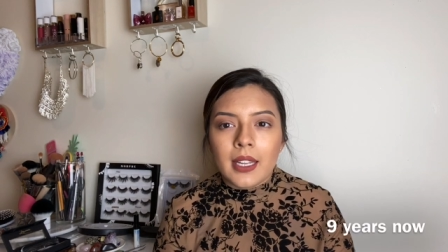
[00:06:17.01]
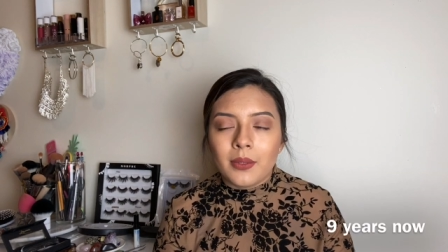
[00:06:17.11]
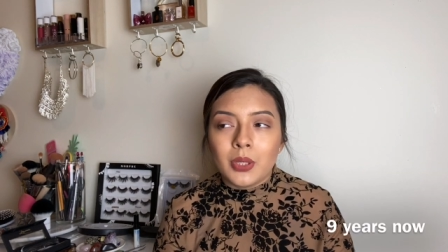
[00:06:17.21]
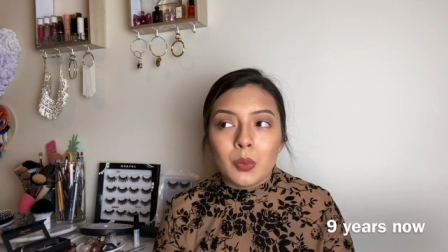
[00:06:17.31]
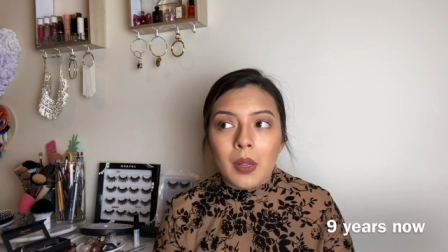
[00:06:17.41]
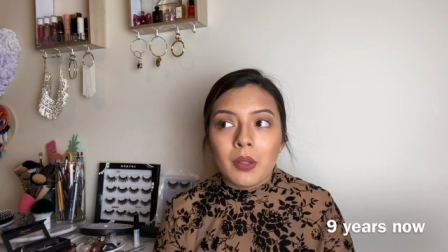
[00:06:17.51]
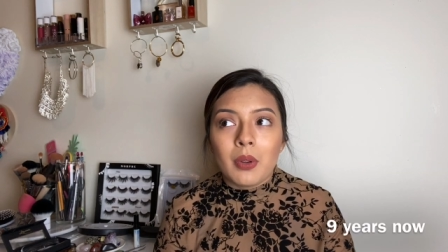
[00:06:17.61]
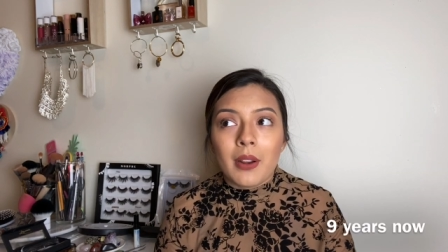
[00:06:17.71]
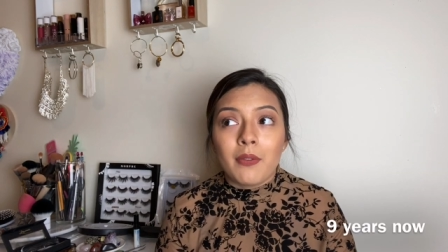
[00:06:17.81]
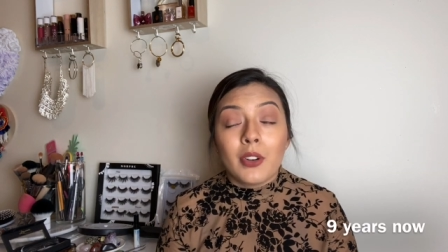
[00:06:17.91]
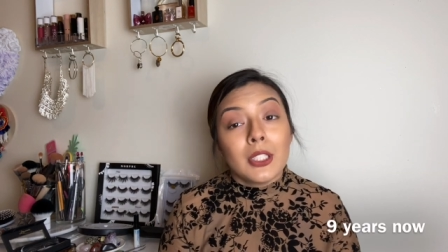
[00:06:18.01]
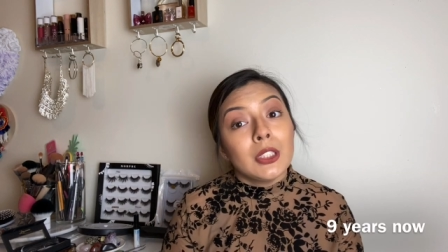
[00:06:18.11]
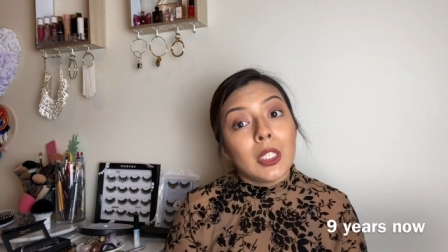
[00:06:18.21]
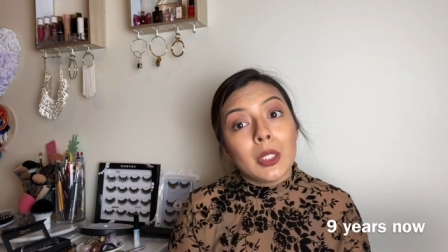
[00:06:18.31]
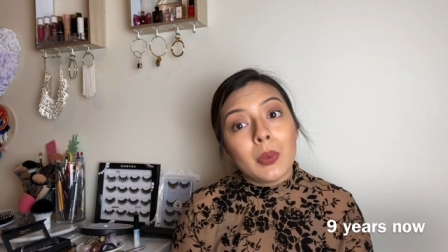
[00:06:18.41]
That was probably when I first
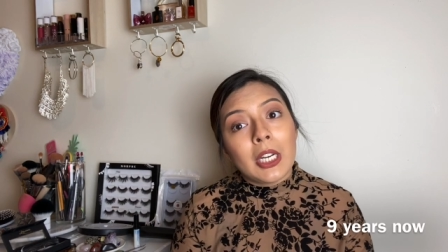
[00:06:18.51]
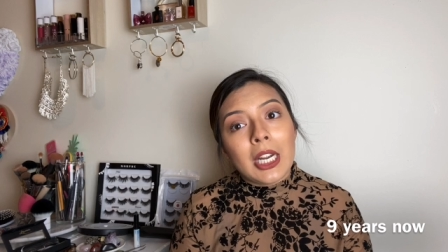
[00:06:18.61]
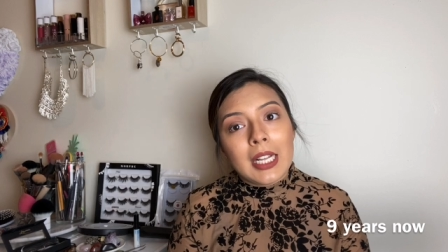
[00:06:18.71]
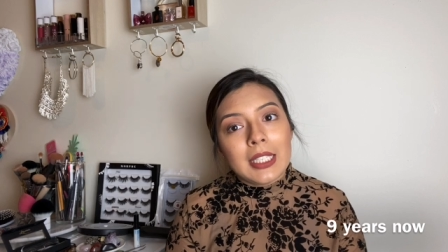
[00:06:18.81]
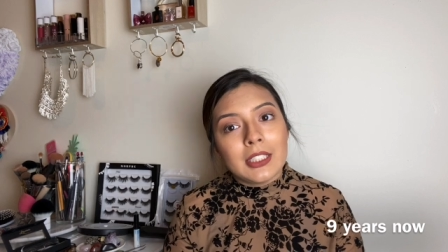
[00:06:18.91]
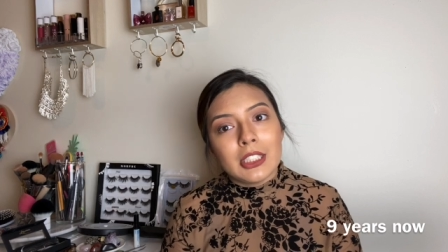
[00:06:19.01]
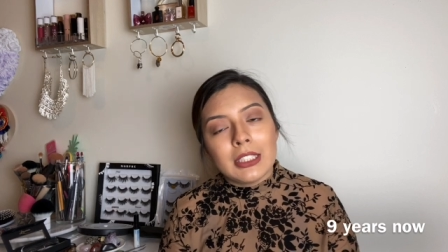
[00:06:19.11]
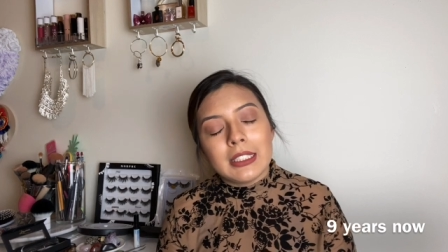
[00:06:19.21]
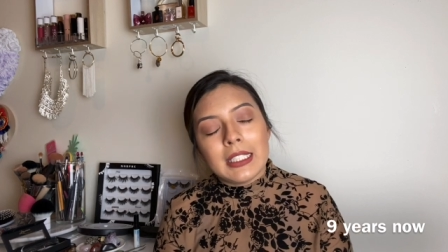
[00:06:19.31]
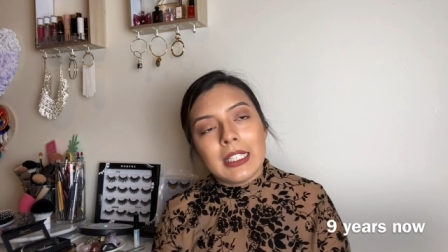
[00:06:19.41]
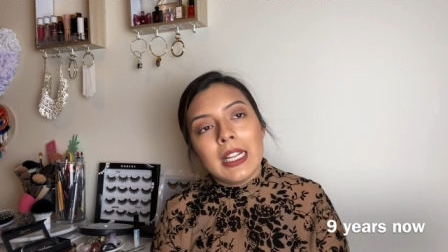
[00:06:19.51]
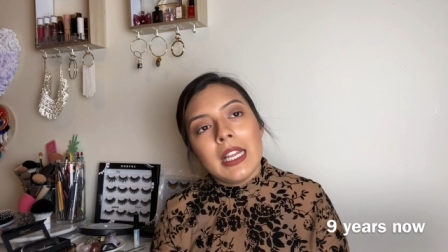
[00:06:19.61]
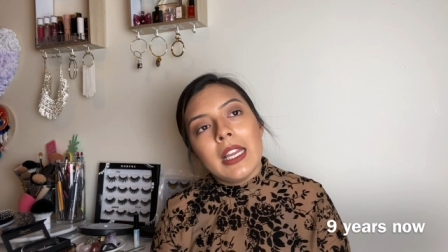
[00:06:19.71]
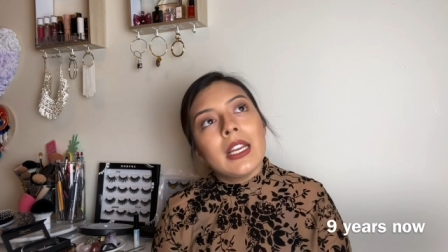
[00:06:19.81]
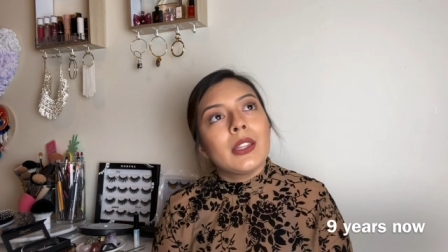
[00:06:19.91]
started wearing eyelashes, and
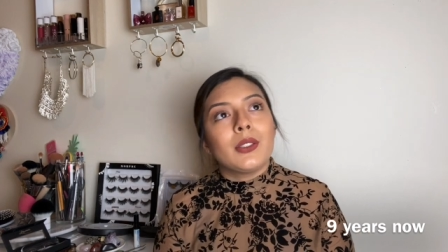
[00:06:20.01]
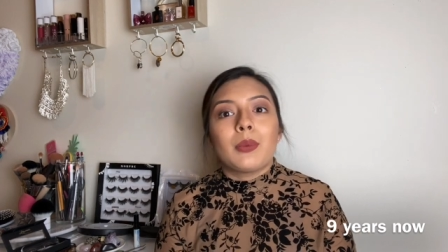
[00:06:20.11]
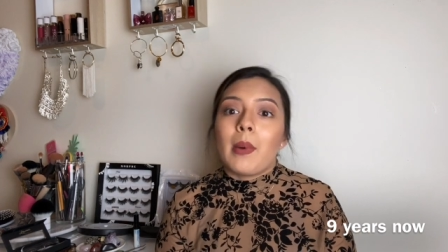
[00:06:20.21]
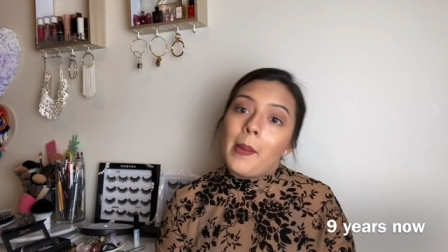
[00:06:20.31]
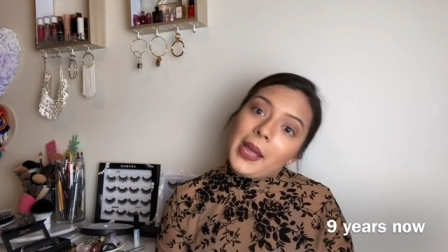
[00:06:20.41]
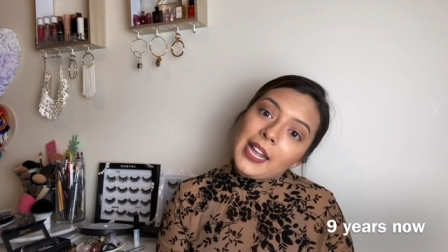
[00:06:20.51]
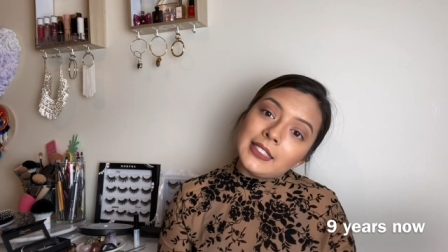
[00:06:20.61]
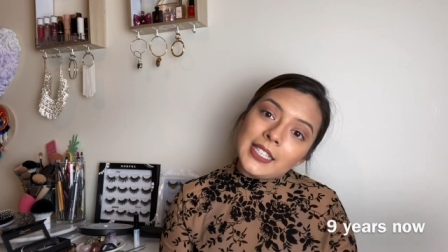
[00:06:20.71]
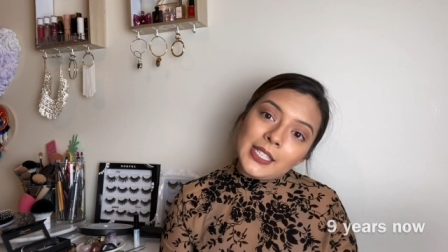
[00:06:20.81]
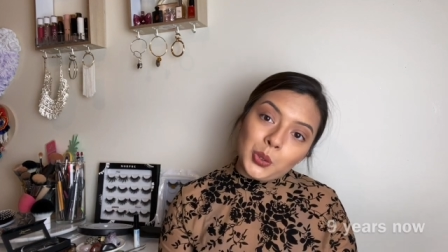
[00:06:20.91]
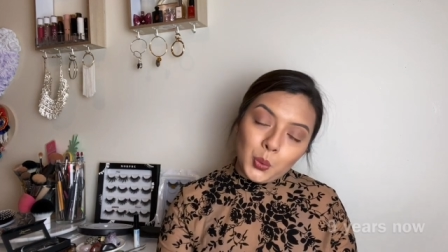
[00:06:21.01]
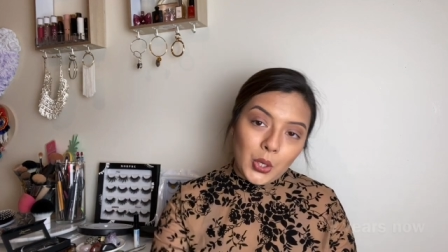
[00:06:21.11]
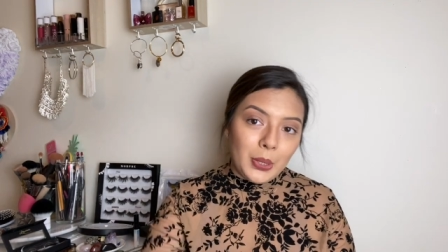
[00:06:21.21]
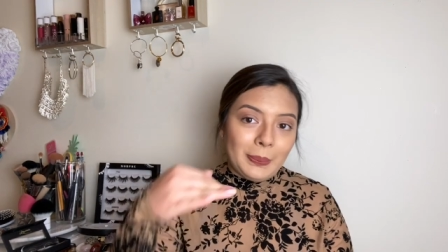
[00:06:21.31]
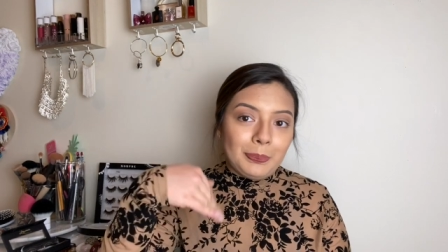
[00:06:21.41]
those were my bad days
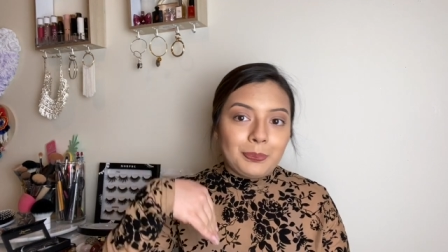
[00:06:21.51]
where,